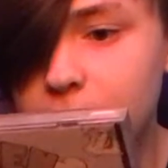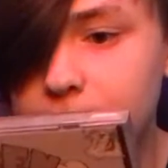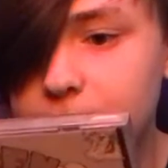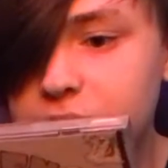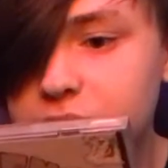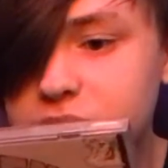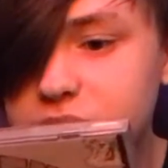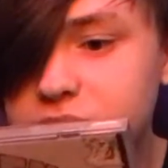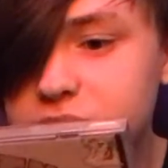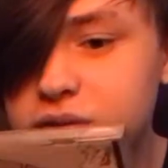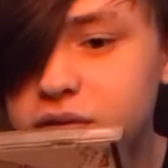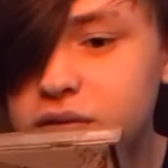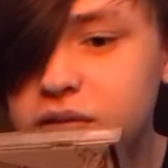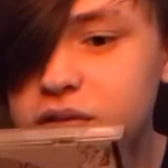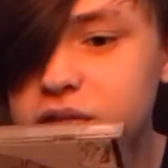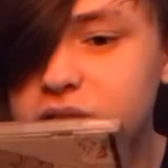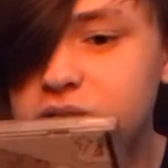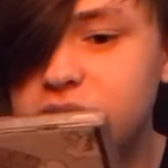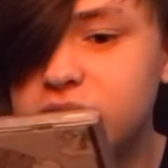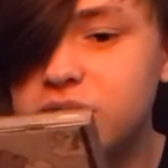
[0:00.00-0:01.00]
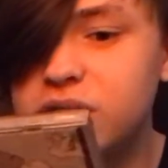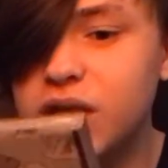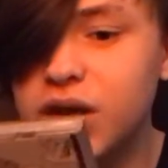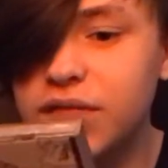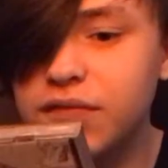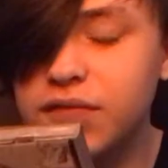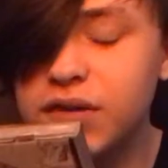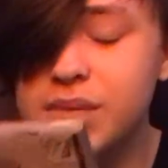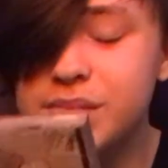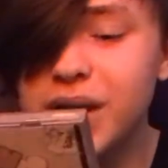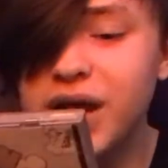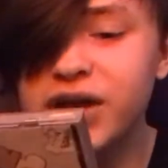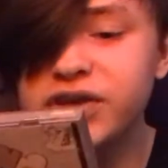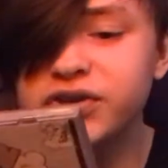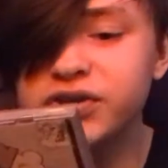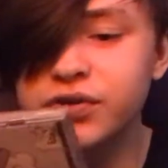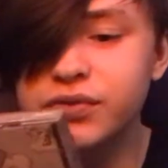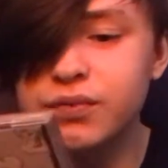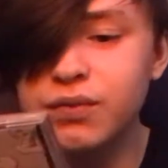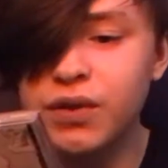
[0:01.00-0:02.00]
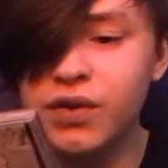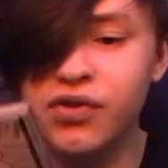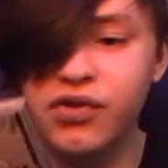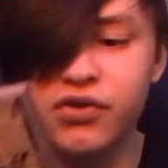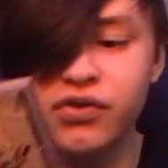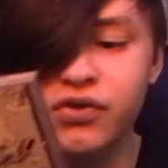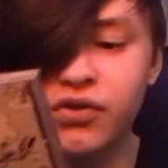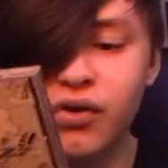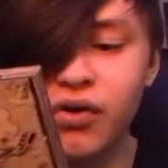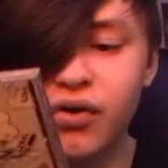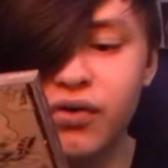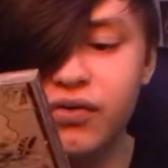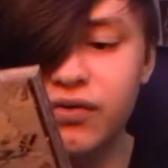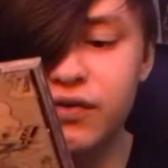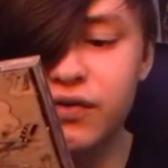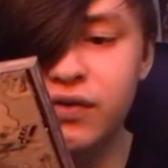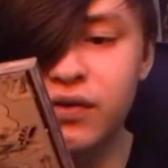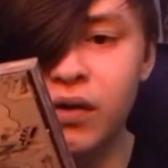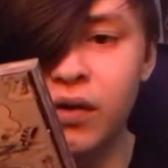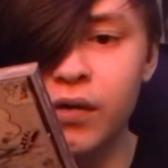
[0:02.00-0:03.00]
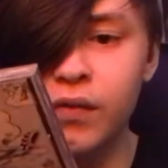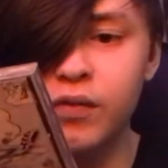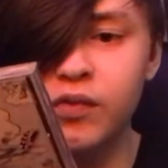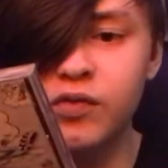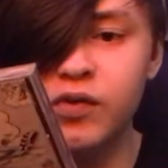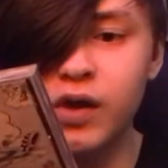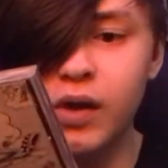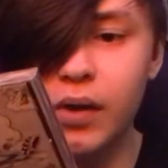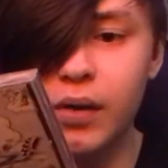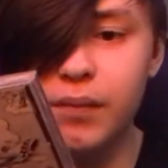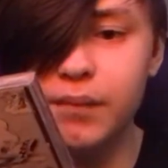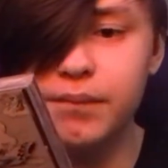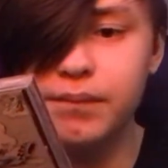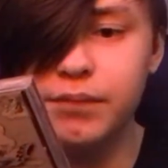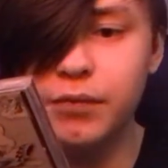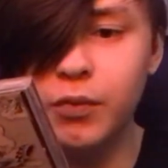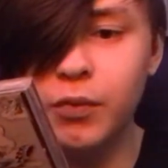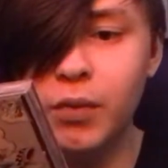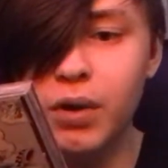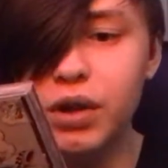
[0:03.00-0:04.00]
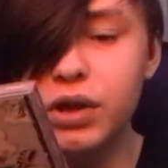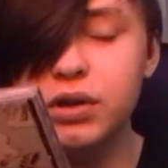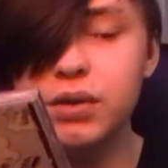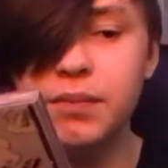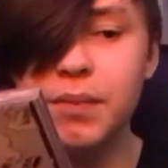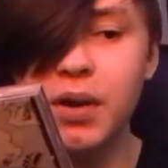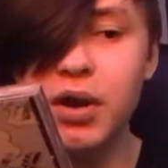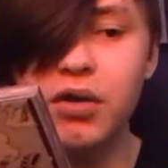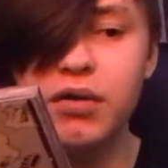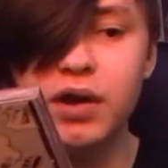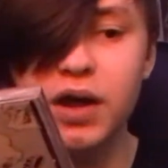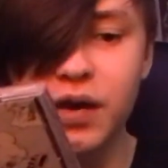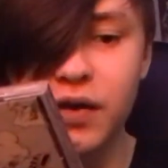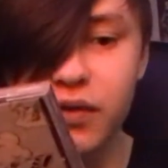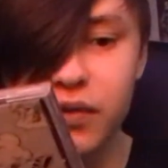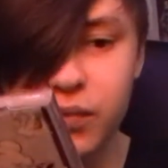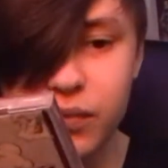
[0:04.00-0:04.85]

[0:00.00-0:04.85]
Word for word: but they remastered one of the songs on this album. Welcome to Paradise